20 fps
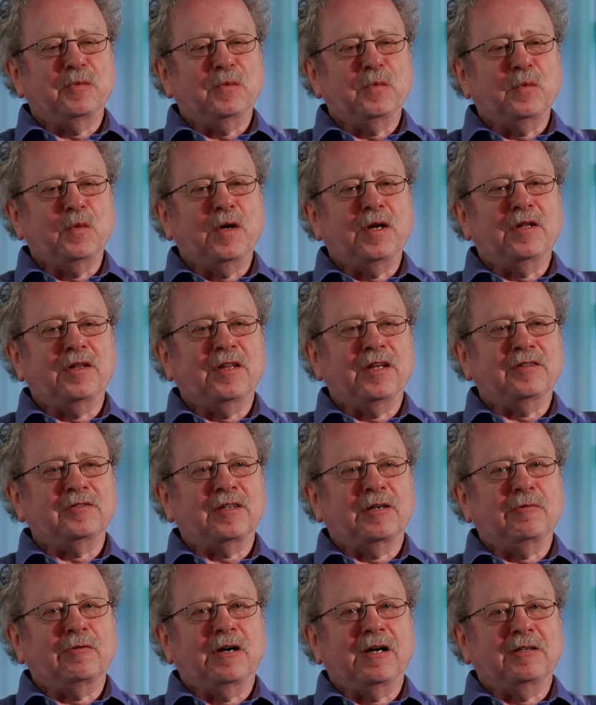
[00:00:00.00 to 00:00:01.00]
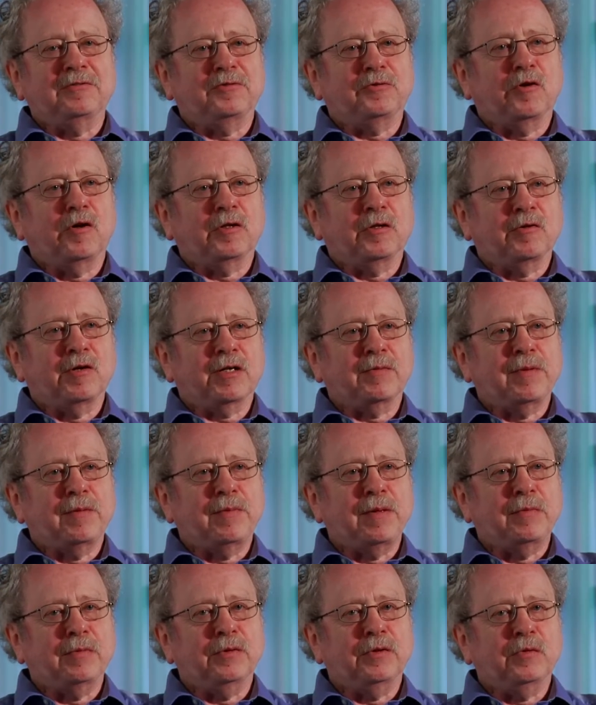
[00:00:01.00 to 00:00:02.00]
one of the things I strongly
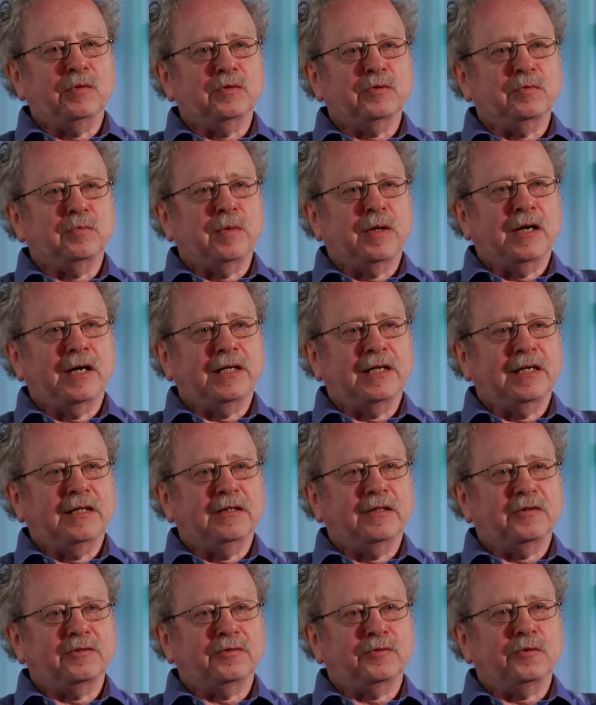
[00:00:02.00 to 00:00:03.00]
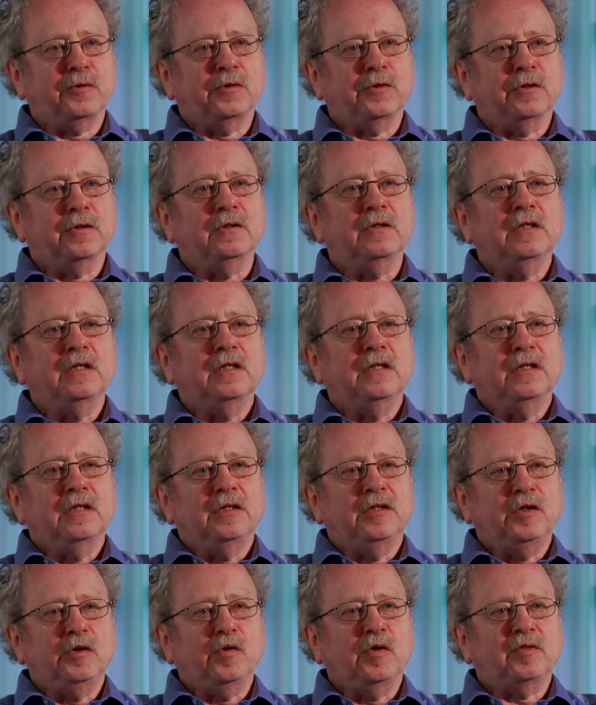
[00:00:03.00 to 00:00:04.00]
recommend people do is buy an external
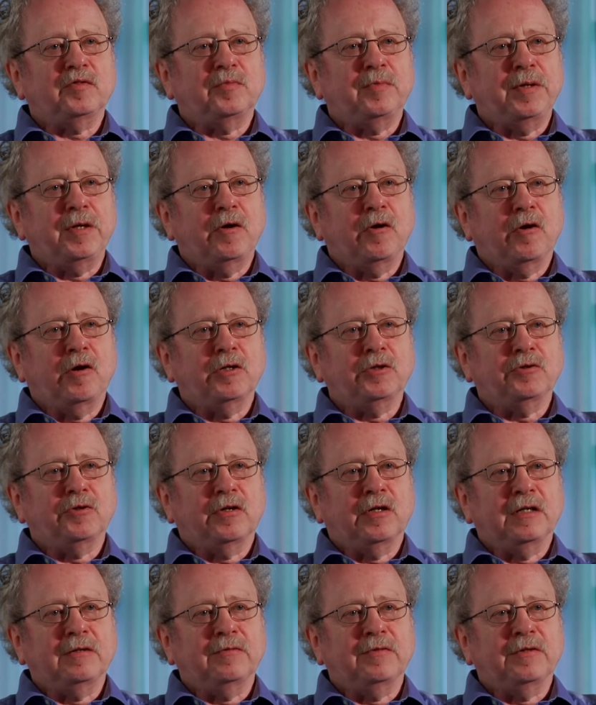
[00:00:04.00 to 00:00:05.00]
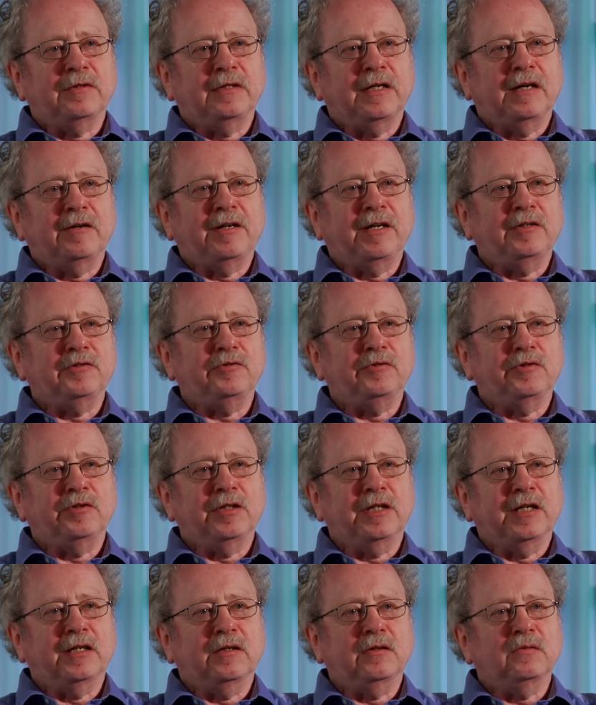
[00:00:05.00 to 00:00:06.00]
USB hard drive. Nowadays you
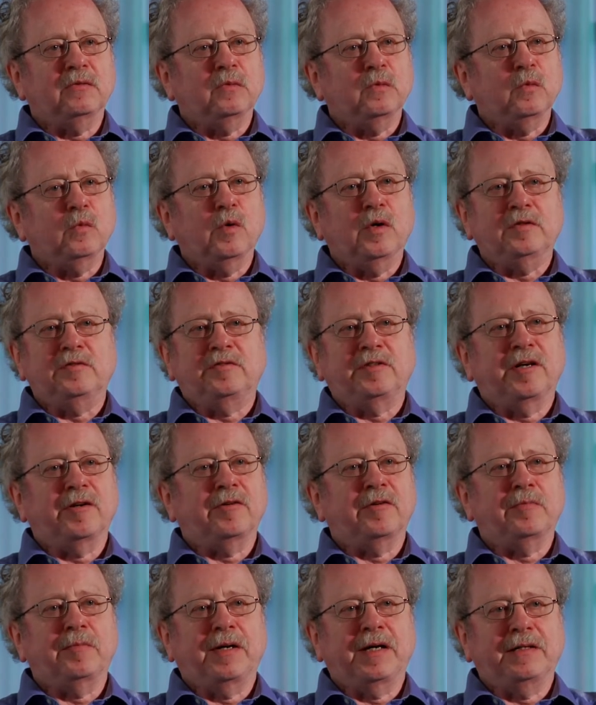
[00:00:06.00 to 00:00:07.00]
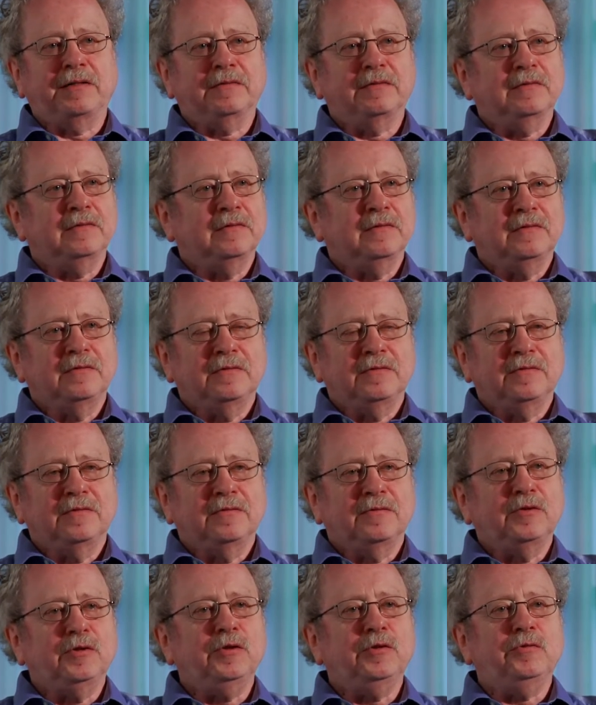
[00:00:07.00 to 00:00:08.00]
can get a 1 terabyte
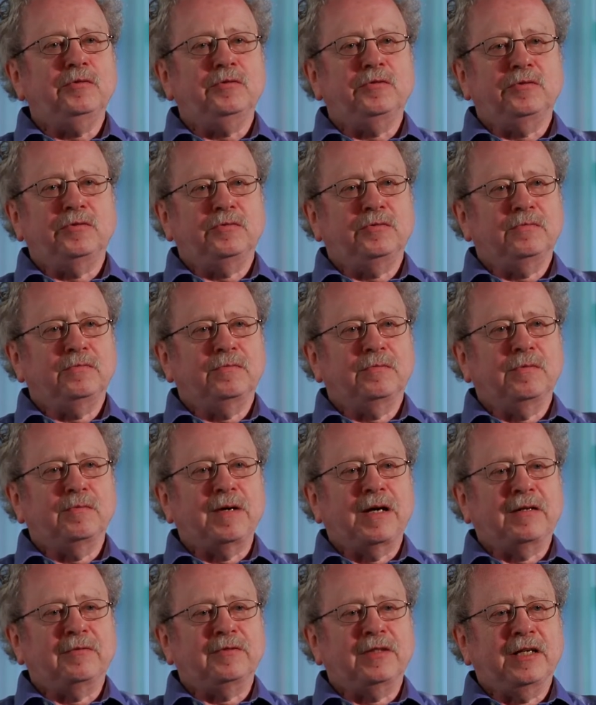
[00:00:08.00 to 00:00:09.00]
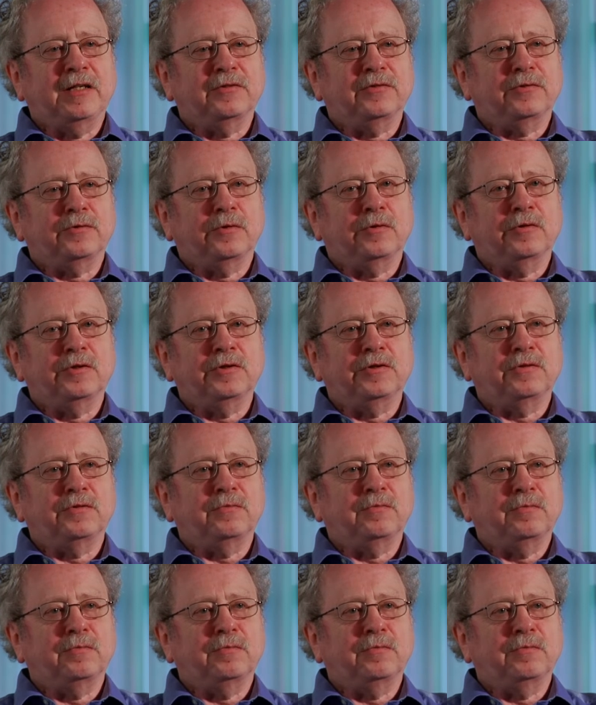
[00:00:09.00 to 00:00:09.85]
huge amount of data storage